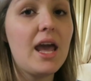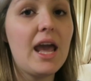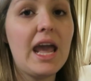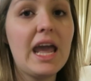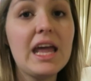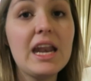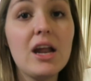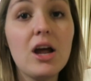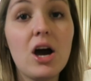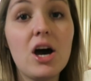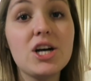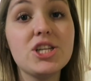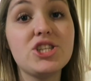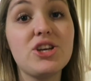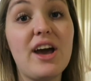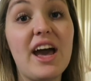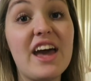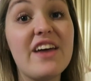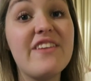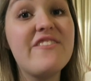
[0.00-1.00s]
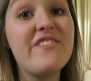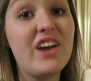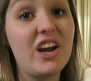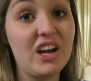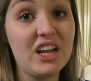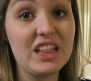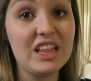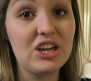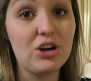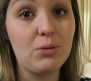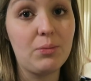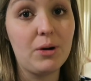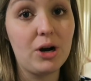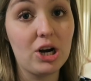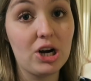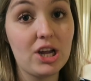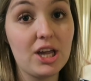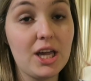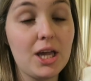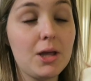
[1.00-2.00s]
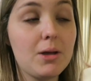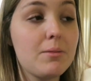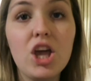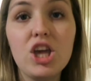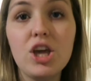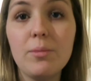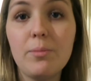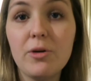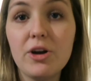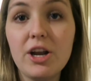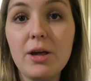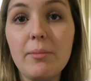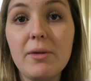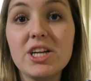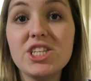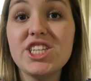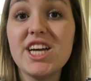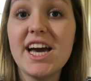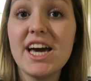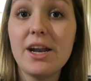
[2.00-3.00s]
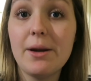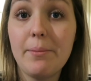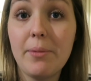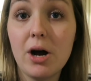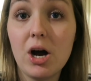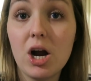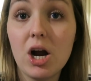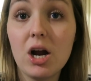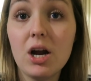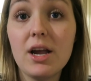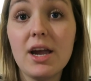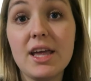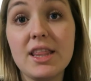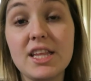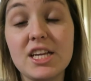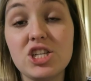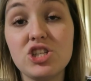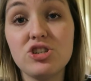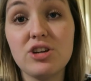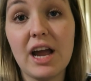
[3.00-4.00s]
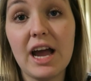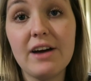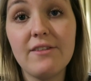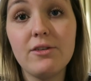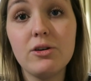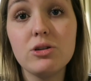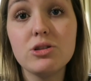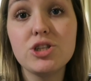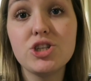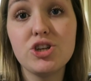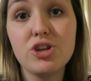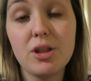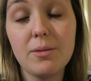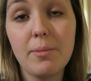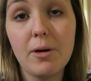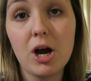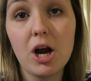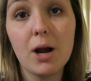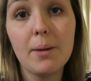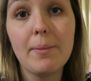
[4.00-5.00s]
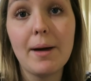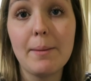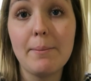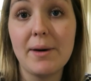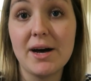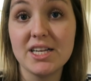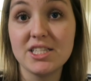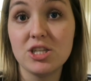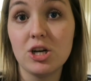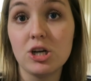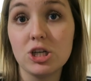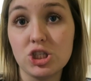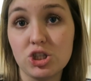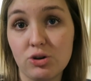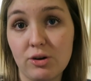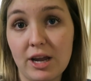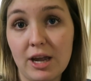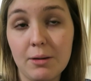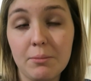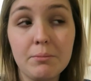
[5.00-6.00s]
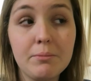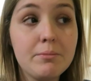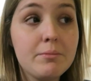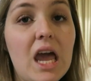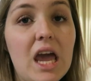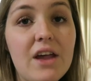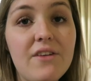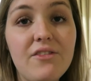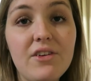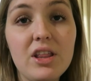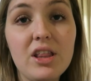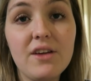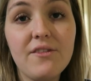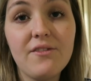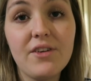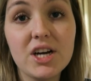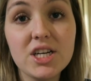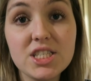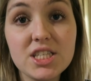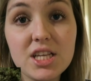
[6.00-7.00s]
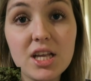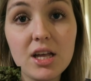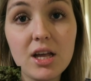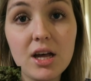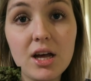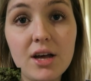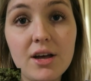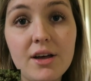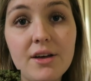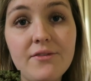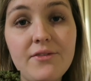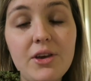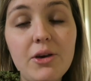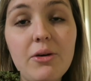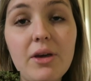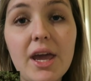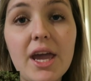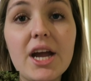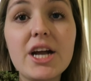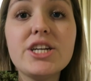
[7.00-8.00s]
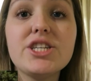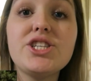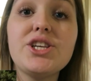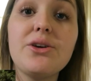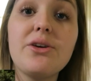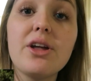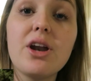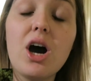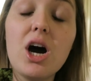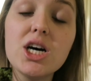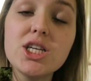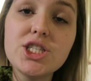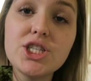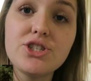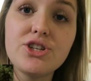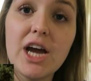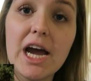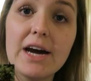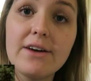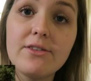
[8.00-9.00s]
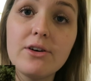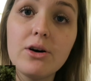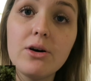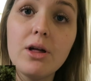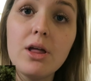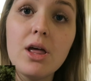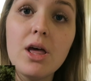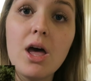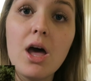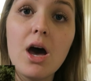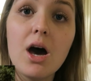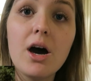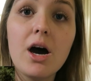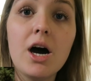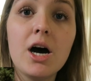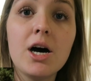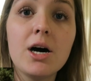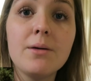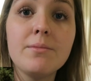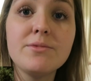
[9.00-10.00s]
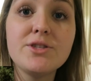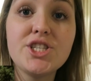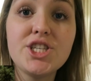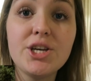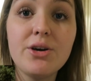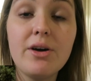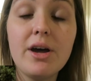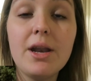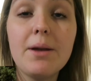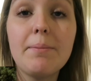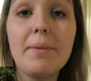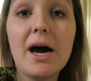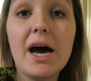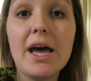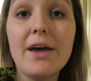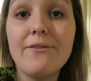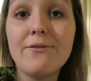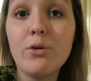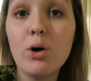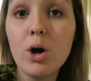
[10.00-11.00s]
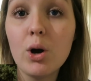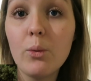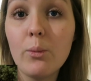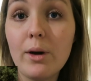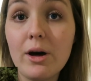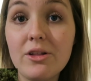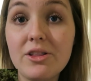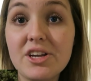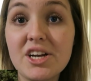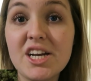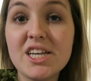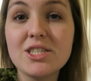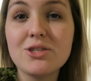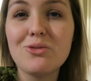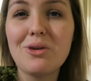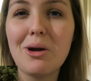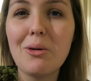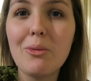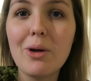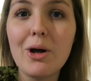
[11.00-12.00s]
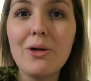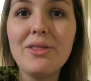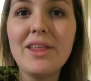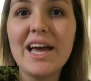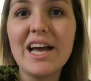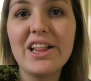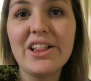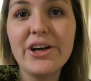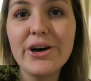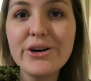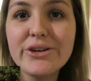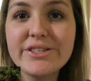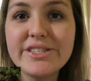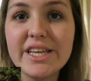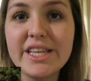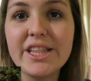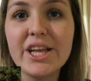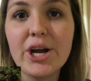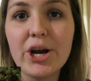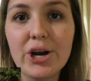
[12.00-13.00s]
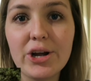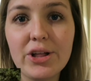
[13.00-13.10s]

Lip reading: And it also had very little parking. You pretty much had a park and then travel to the park by bus or tram. And for the first few years, you could also travel to it by Fort Wilderness Railroad that closed in the